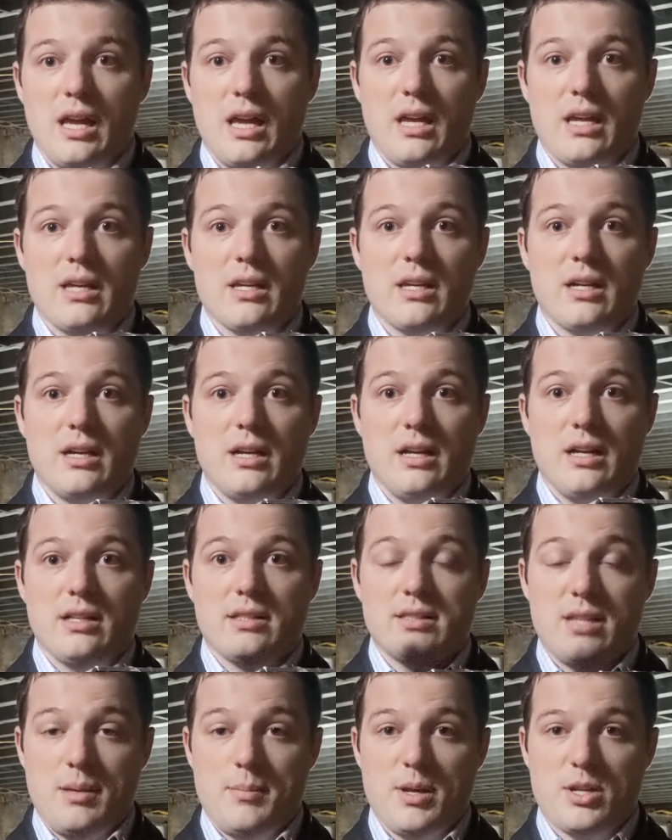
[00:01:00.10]
a
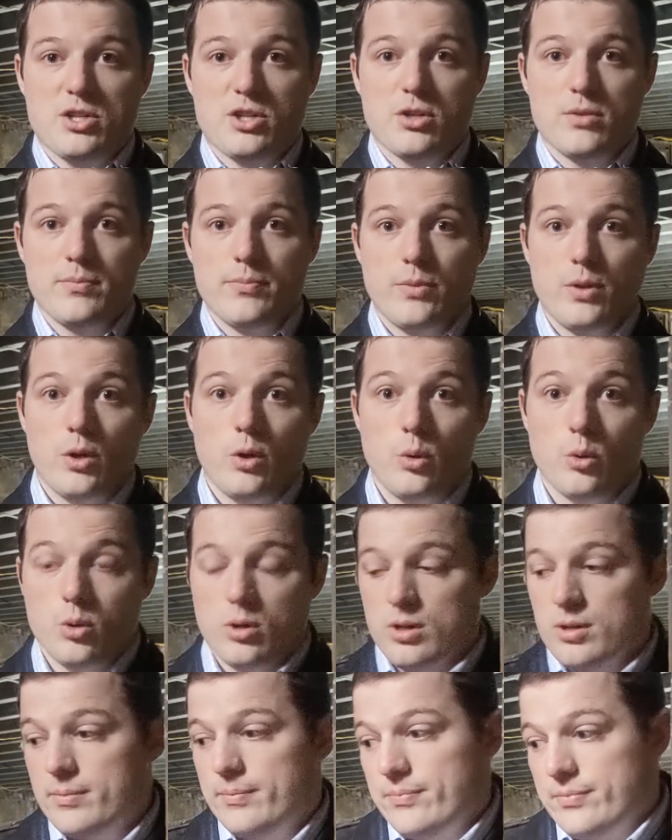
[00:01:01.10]
uh, tape measure
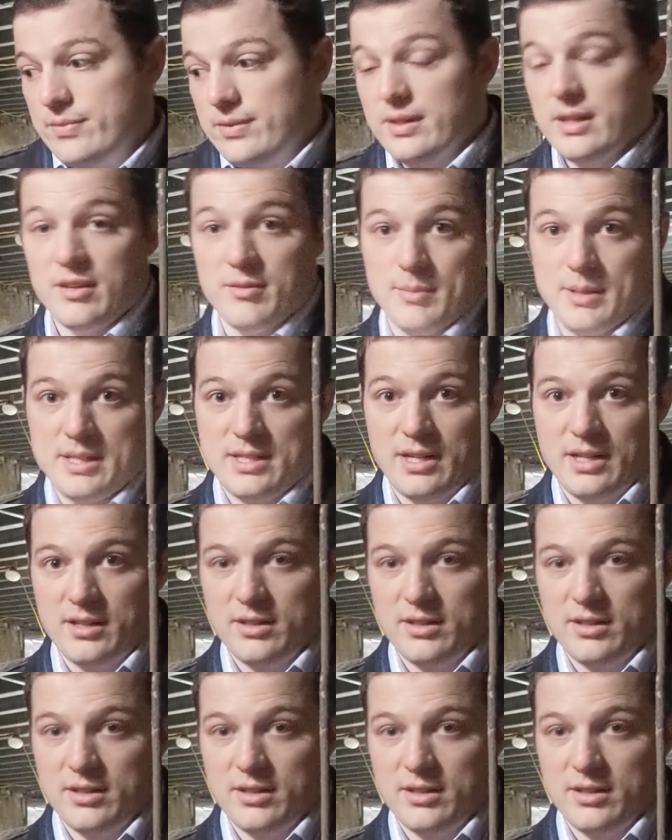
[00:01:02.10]
or, give me a